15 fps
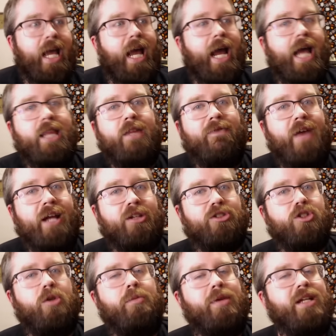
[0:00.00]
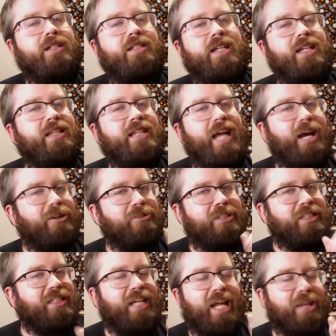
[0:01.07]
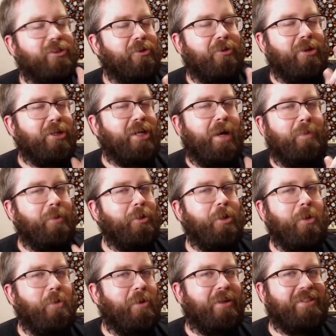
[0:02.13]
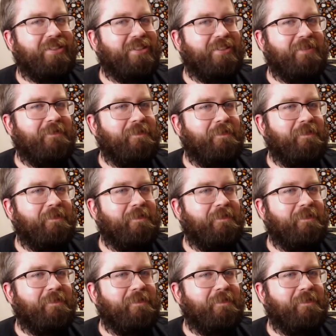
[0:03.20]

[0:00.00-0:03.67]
And the fact is, too, Ben ten thousand said I threw in a couple new ones.